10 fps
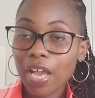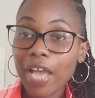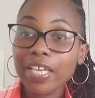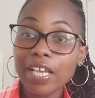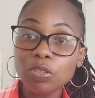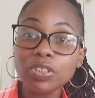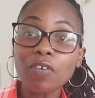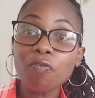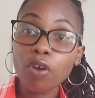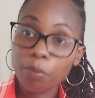I can use a
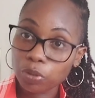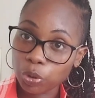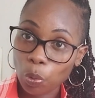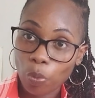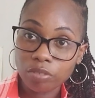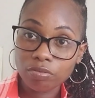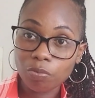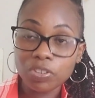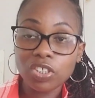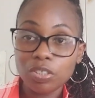formal tone,
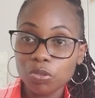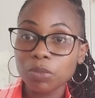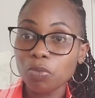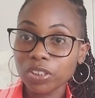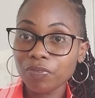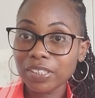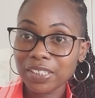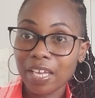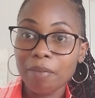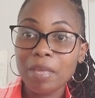which I use most of the
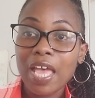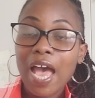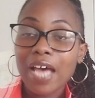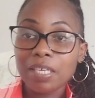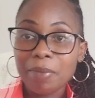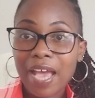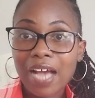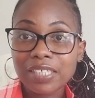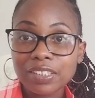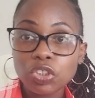time, and I may
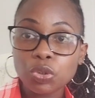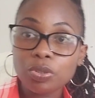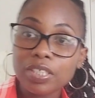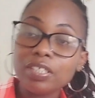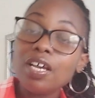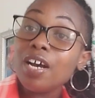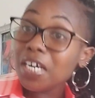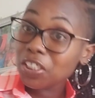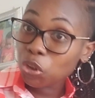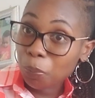ask a student,
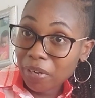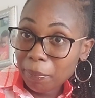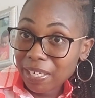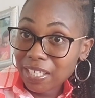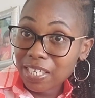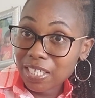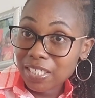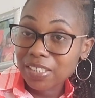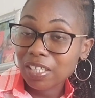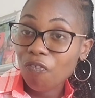could you bring my
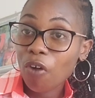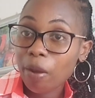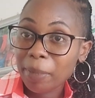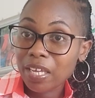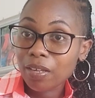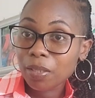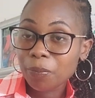keys for me?